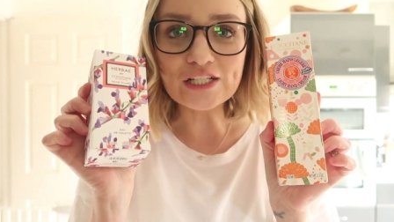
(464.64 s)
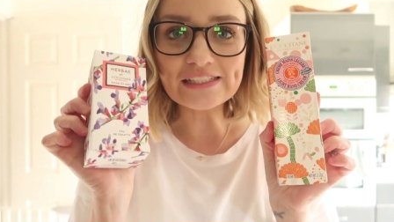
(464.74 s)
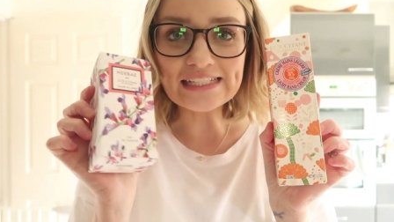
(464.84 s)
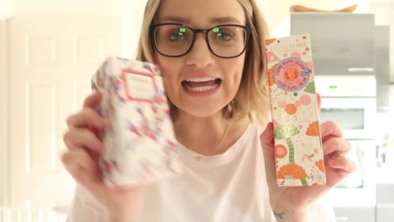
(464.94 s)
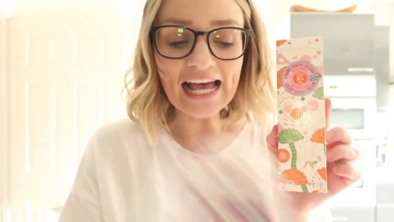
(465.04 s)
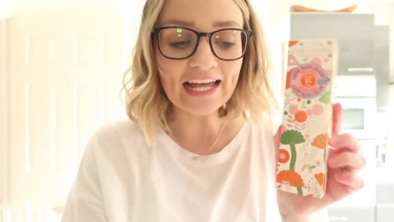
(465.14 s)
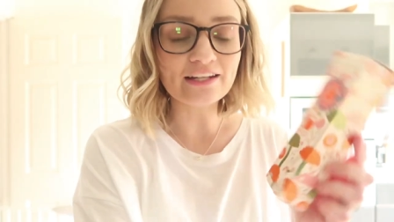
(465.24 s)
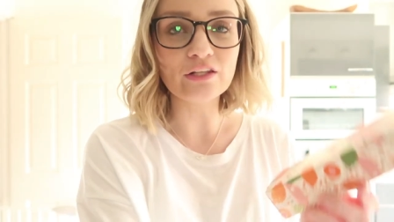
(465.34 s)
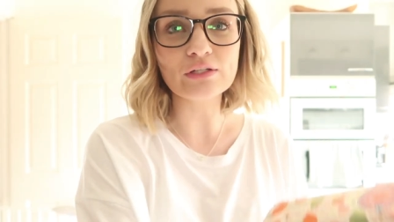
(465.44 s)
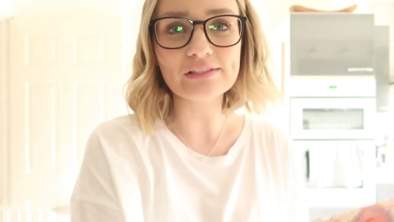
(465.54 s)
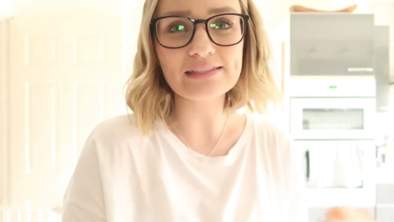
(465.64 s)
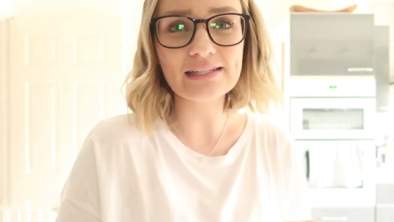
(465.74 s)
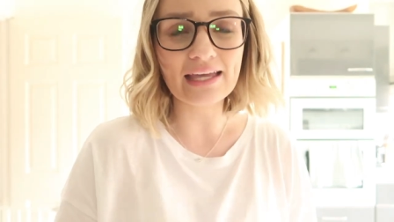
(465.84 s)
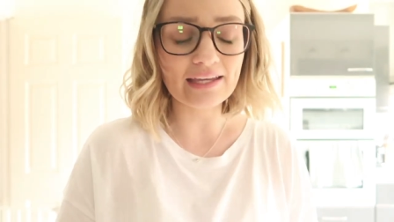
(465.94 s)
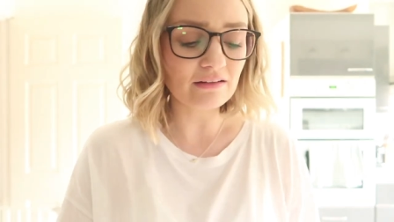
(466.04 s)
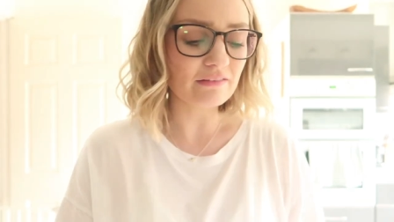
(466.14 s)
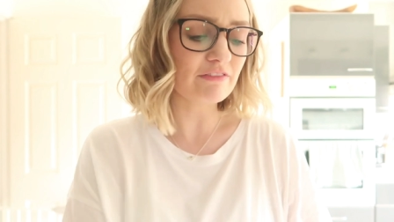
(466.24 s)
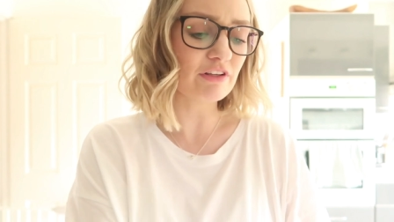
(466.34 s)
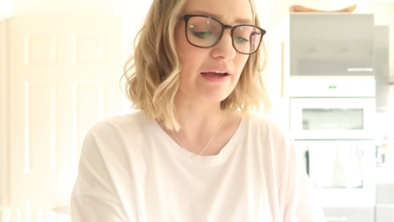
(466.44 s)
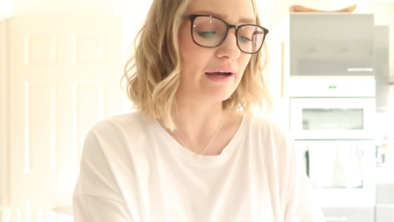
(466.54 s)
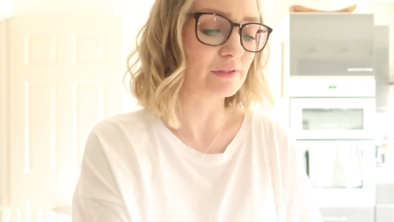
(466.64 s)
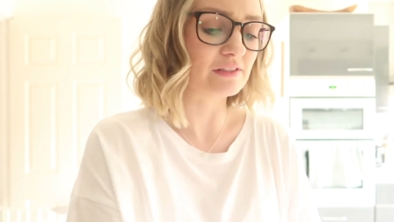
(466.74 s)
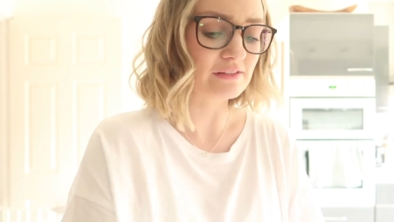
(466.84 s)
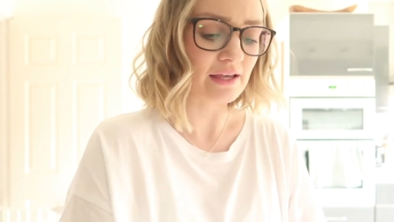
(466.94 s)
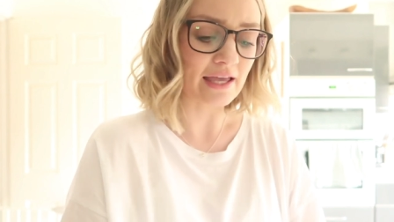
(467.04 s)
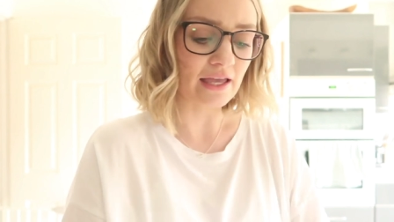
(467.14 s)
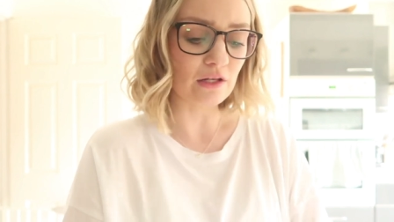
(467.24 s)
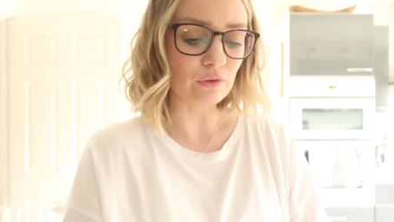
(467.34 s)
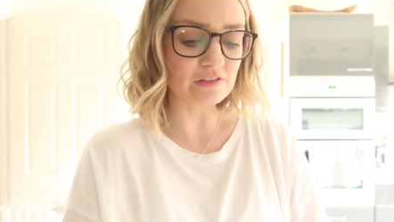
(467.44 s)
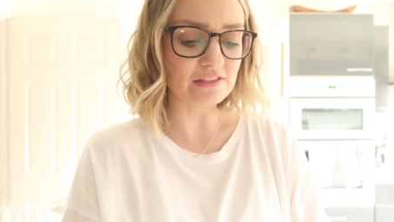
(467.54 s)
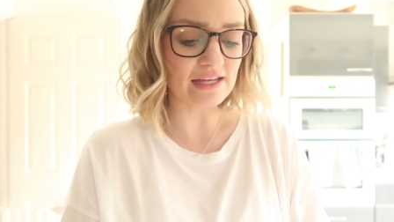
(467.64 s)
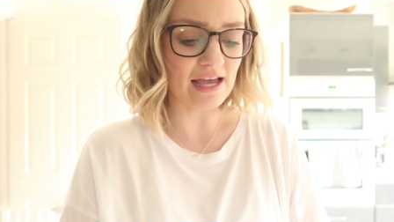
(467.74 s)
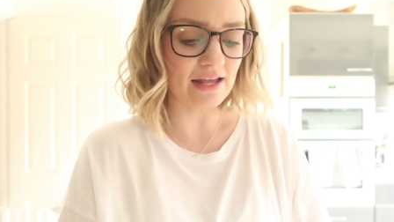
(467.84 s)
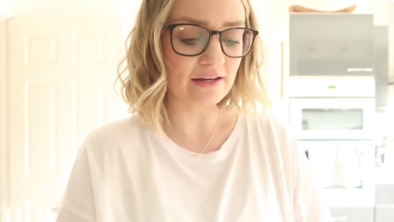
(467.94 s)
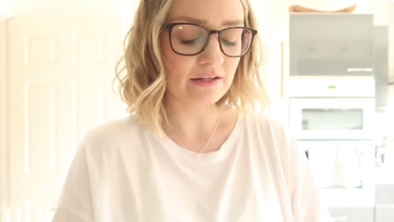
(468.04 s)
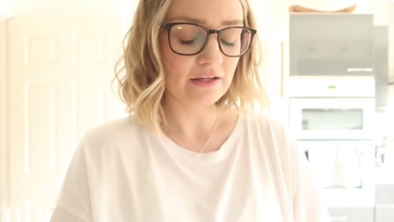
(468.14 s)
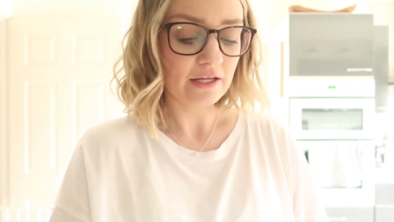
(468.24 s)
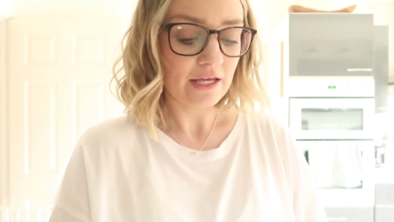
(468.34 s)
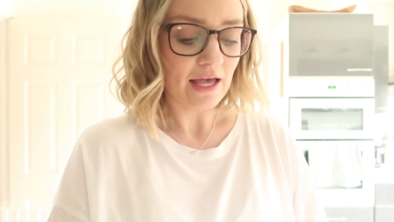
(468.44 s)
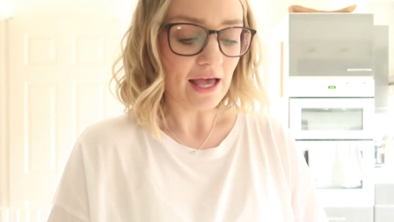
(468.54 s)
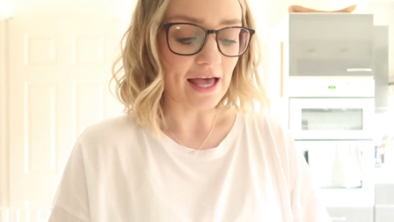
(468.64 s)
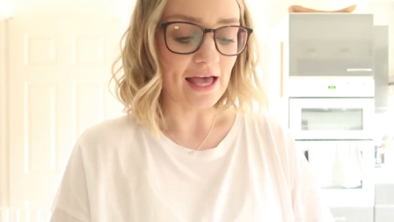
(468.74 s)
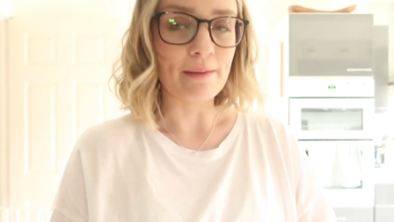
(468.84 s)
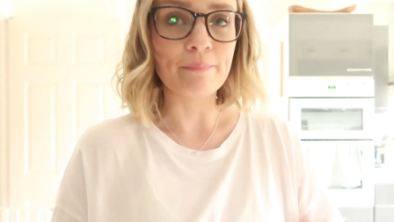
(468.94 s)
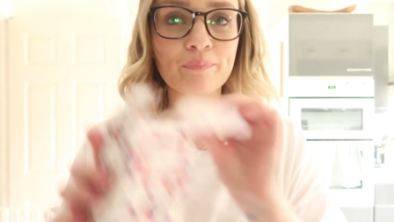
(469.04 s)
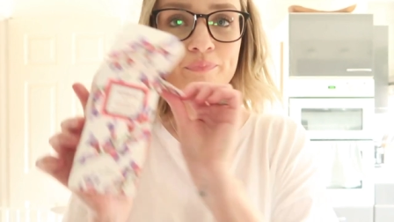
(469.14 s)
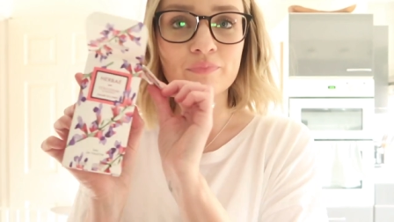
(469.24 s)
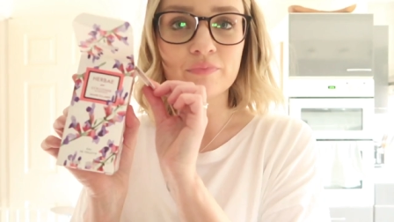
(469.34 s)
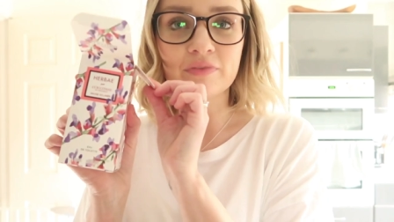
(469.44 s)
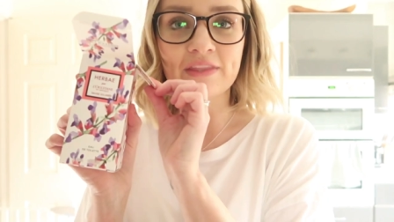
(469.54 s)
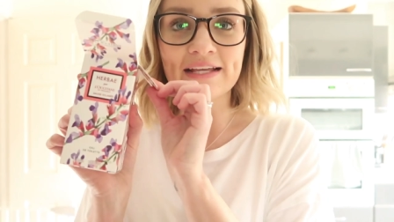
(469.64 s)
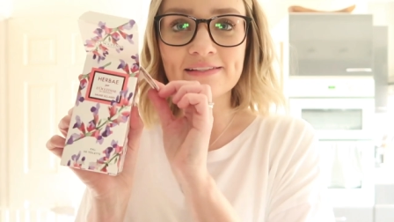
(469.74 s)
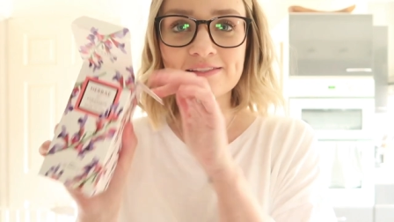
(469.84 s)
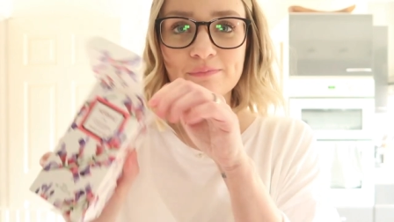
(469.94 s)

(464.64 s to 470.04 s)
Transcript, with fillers: Luxitan, Luxitane, I never know how to say it, Luxitan, um, this